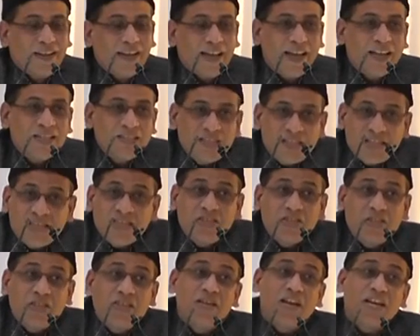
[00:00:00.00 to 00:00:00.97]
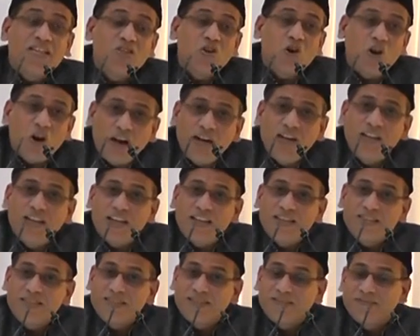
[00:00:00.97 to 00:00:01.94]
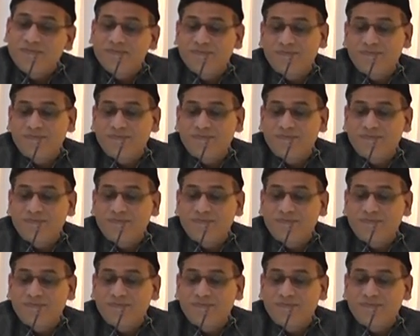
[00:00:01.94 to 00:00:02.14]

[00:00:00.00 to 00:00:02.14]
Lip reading: And since she does all this,